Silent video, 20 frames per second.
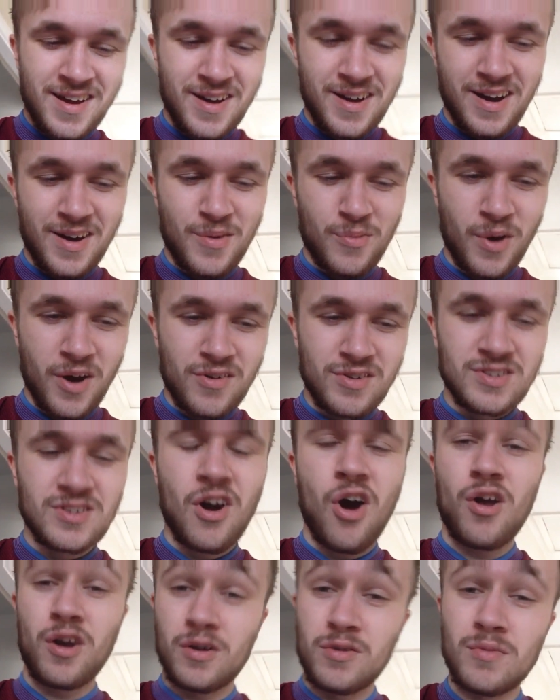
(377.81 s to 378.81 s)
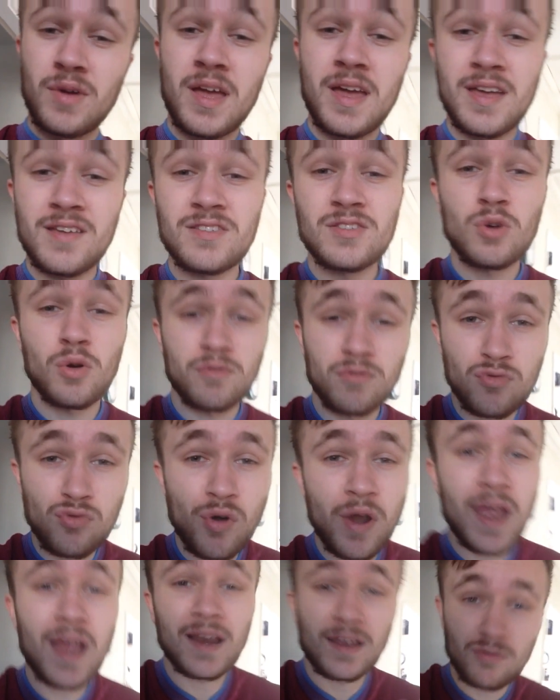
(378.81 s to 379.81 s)
Whereas Conor, he sort of
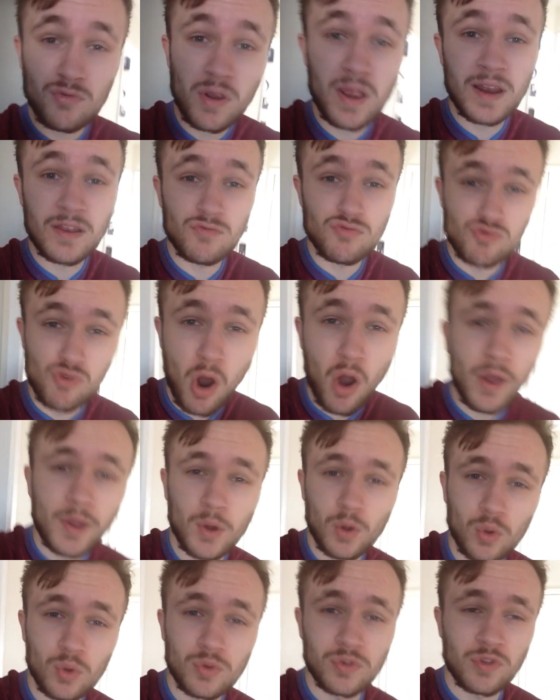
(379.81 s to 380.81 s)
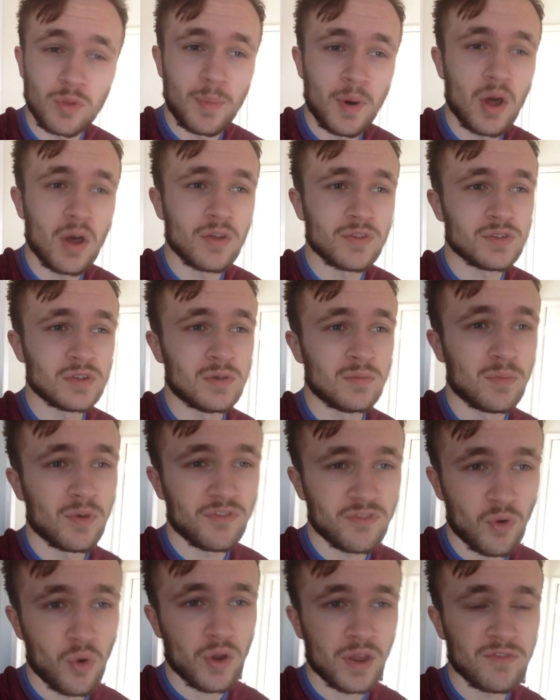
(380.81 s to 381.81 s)
really, really riles the person
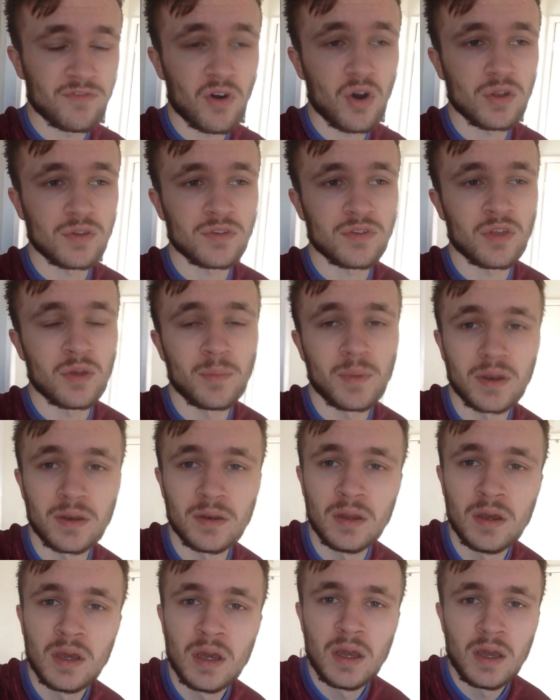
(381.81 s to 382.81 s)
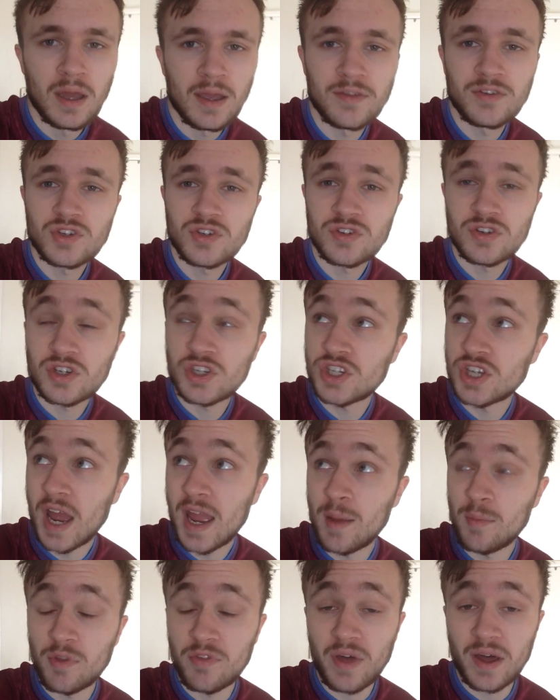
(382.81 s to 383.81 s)
before he fights them, and it's just a
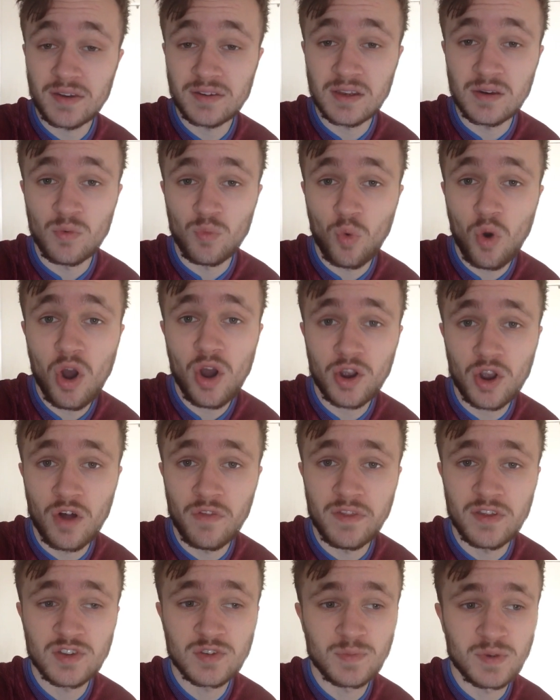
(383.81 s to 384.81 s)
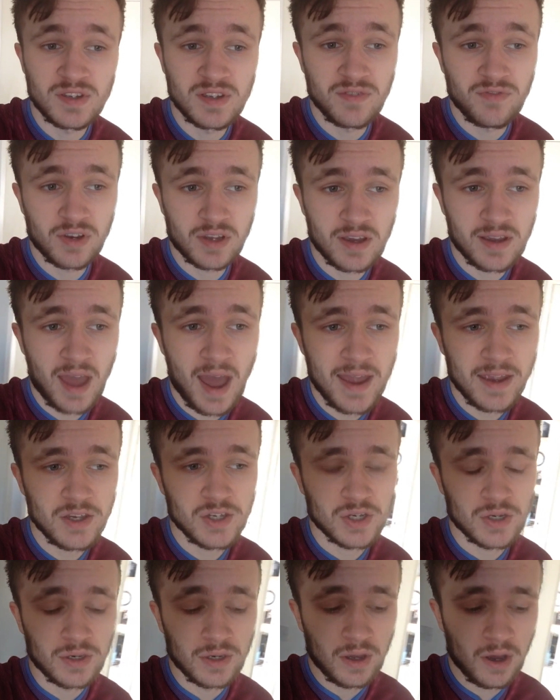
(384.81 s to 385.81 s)
shame that didn't work on this specific
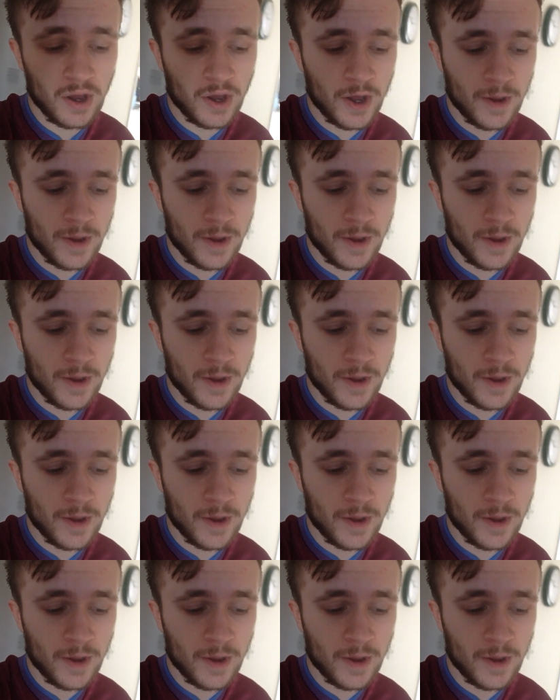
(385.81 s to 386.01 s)
occasion.